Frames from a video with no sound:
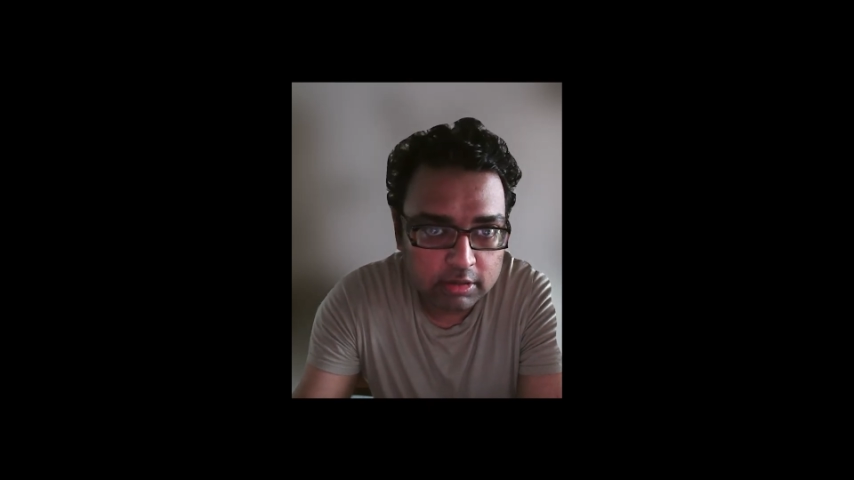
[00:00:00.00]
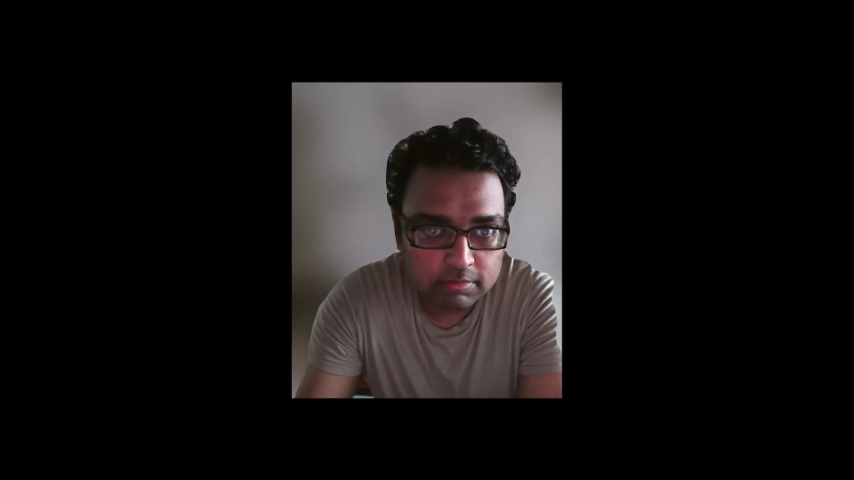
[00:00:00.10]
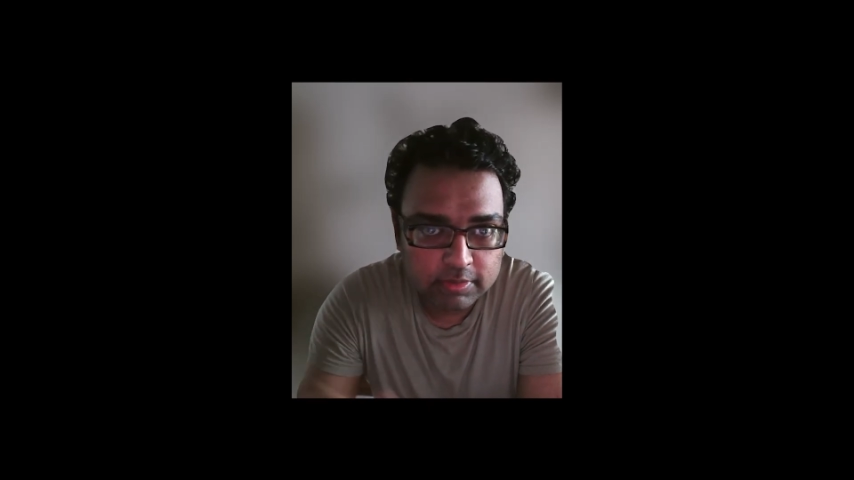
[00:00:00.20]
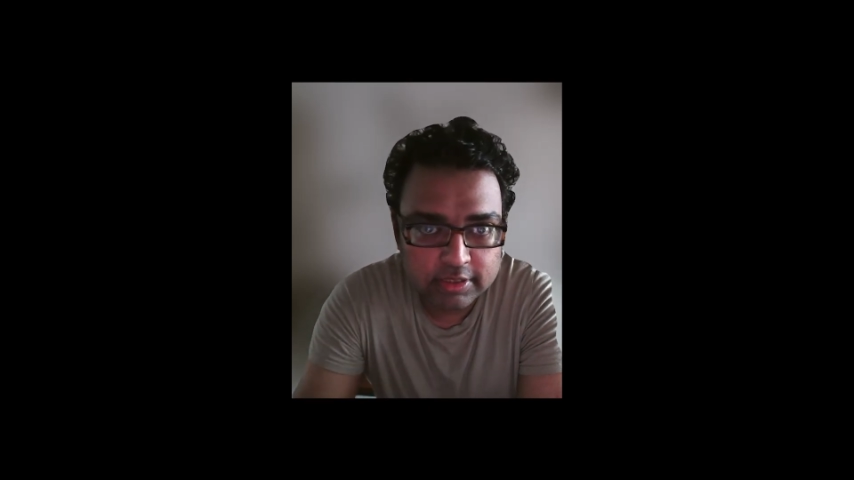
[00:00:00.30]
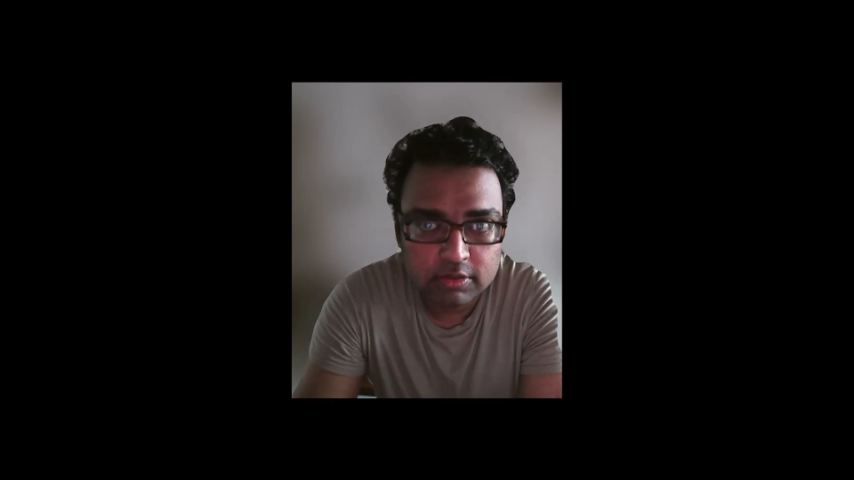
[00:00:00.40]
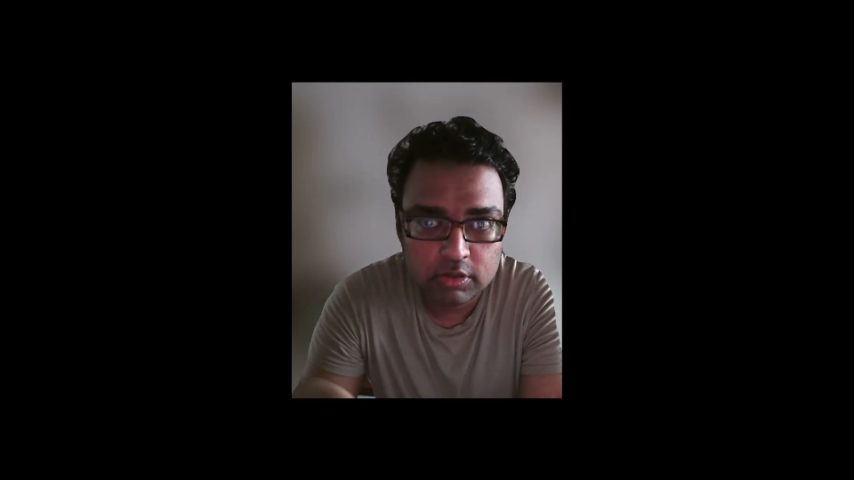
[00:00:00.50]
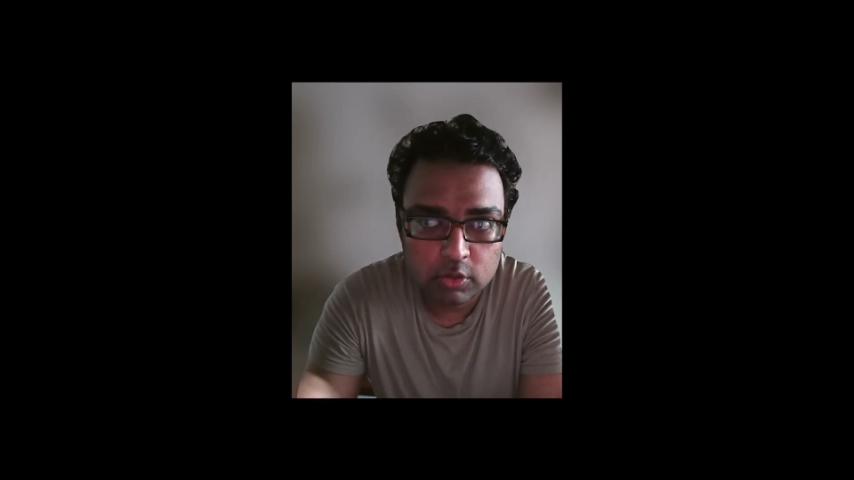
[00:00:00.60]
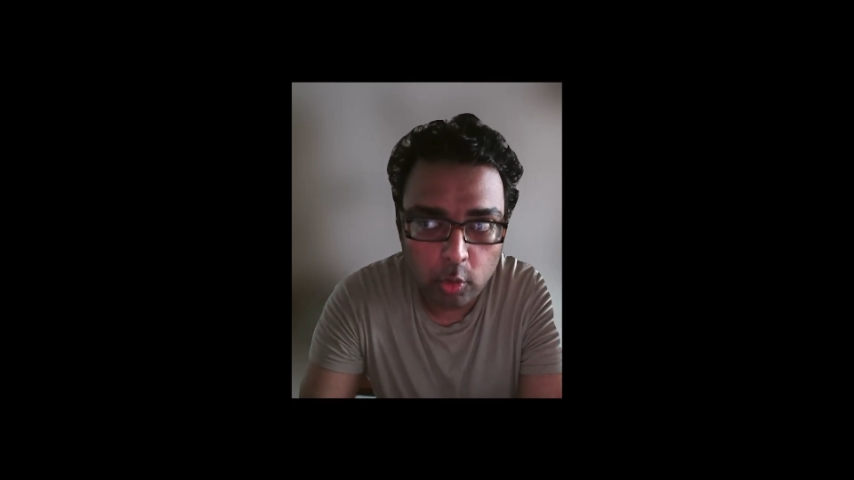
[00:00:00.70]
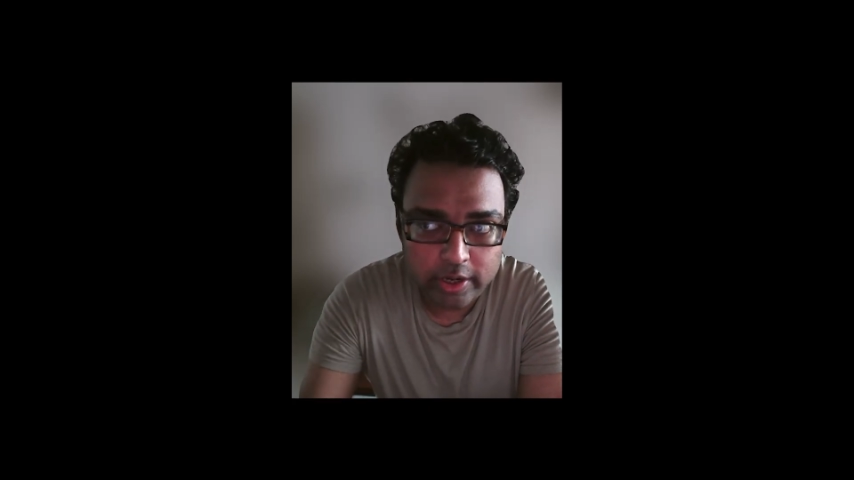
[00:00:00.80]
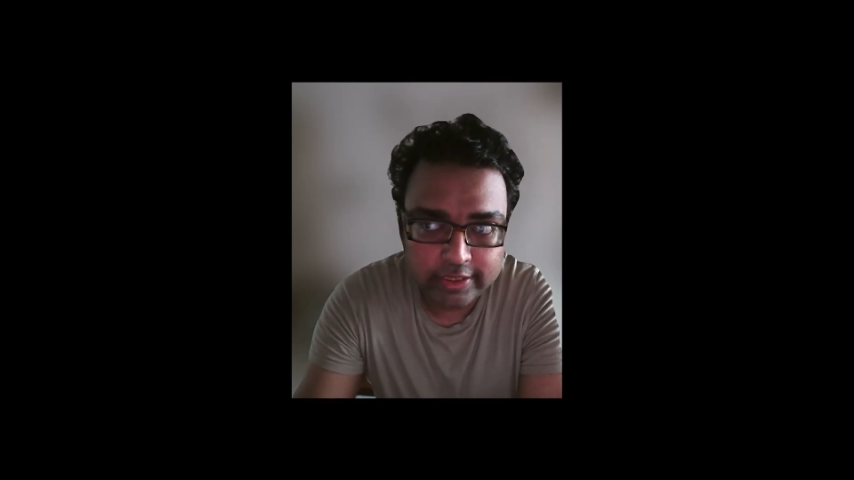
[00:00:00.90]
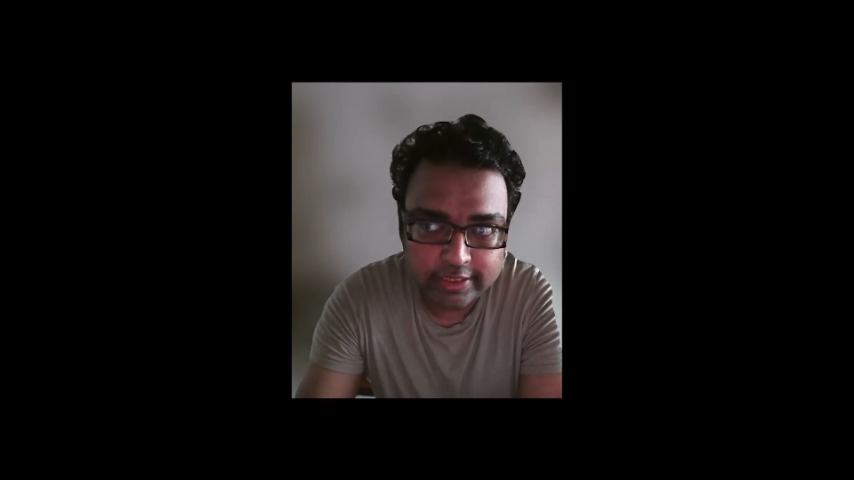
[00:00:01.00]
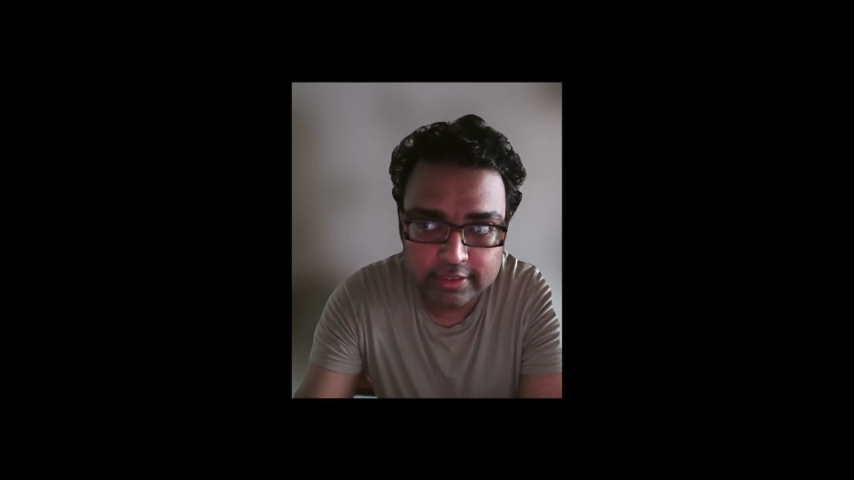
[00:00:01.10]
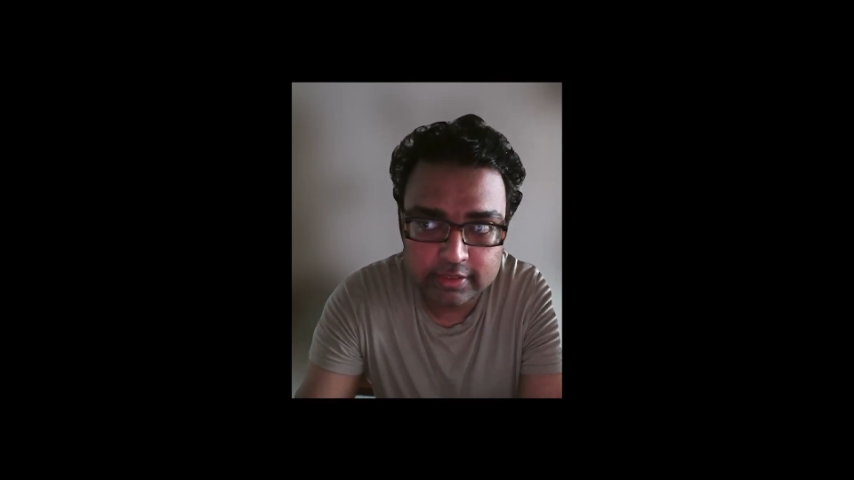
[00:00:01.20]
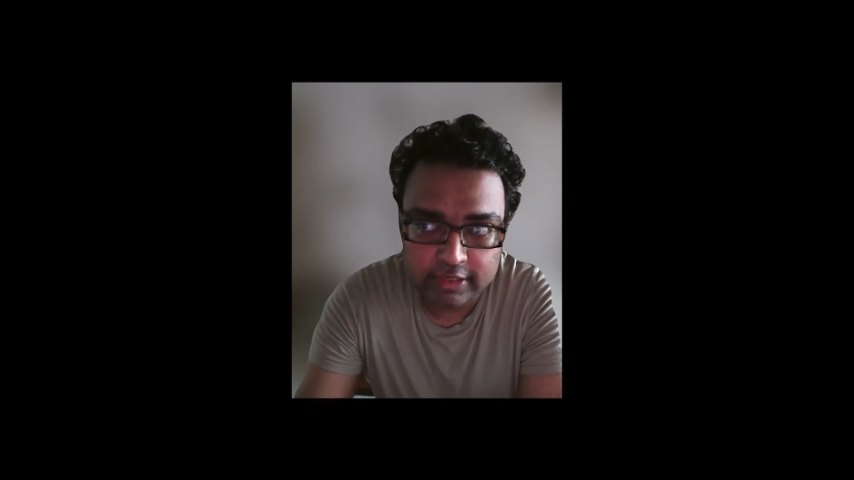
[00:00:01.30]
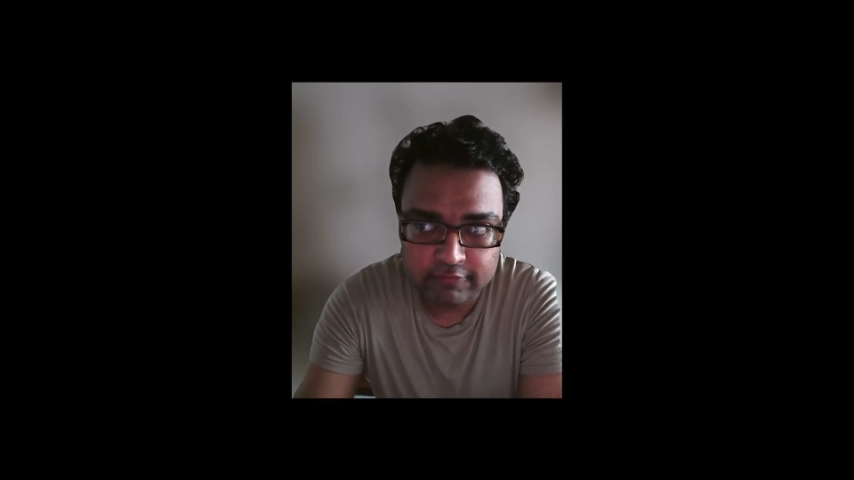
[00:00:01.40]
But knowing these
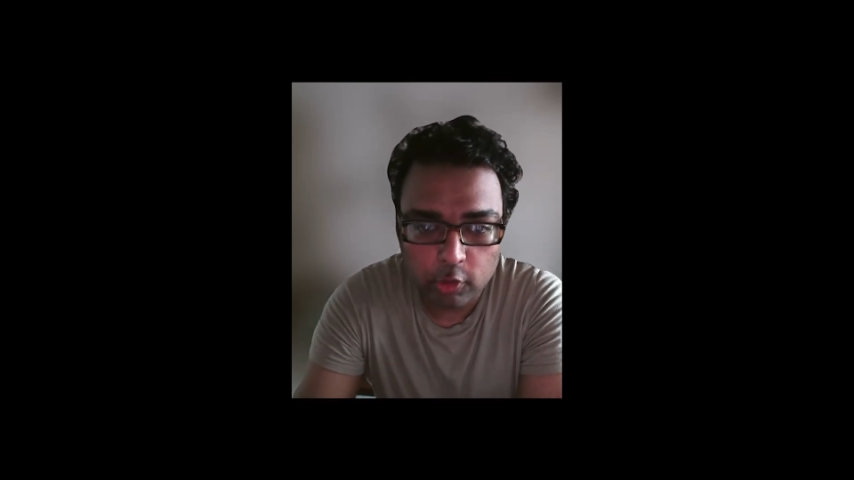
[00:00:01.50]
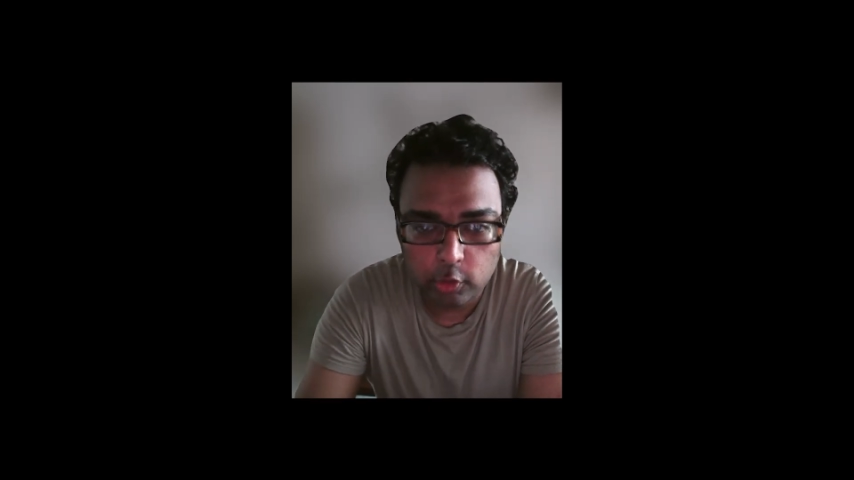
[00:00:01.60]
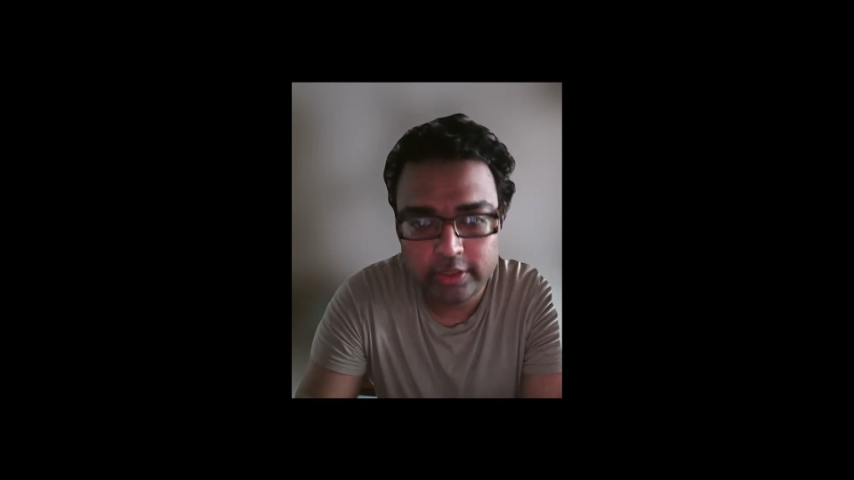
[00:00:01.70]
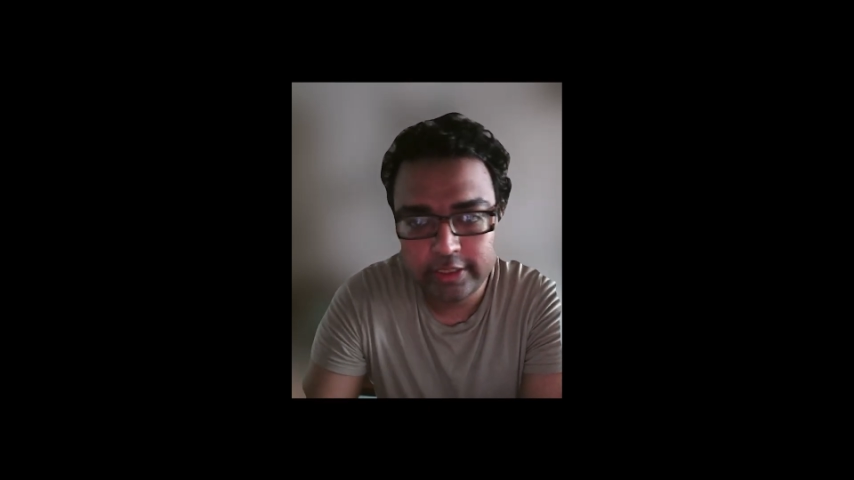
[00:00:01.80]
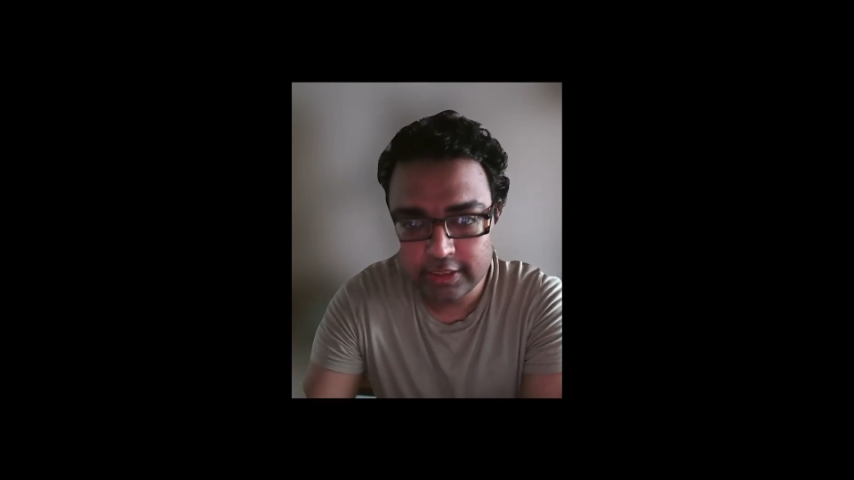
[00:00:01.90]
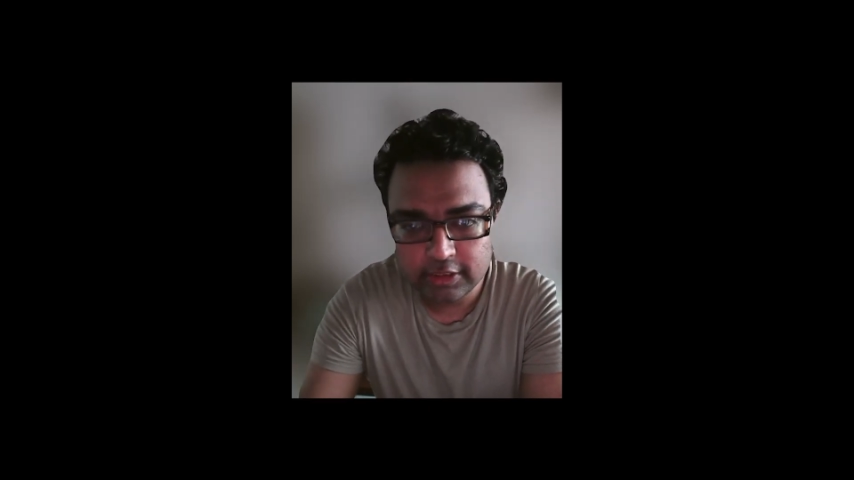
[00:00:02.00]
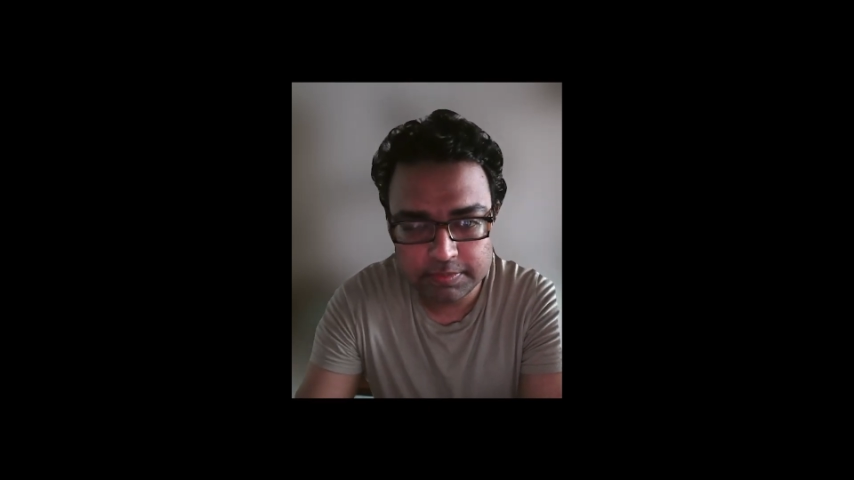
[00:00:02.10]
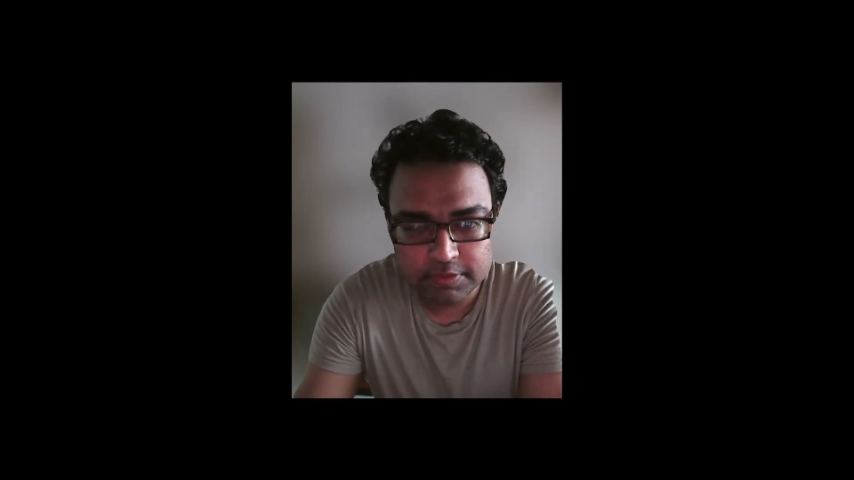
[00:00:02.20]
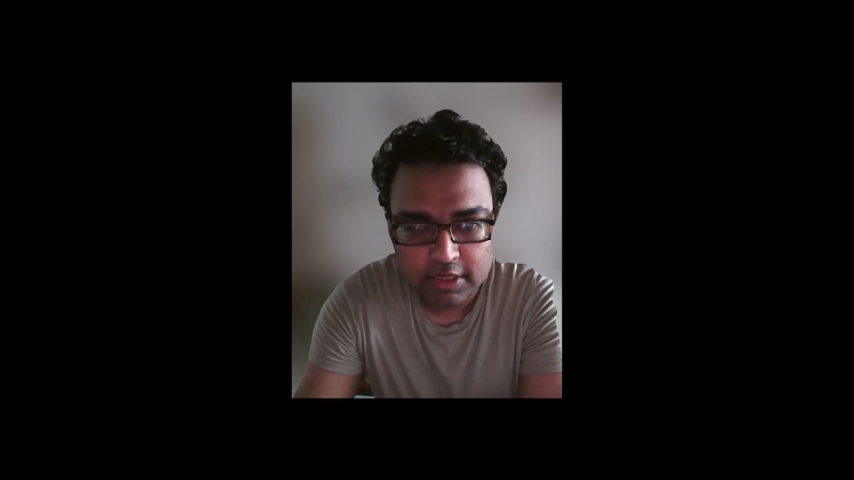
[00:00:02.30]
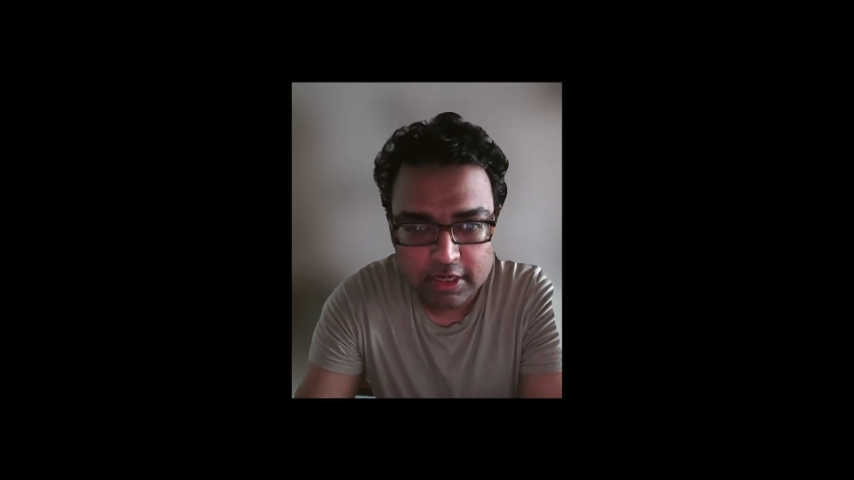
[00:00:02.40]
and following these tips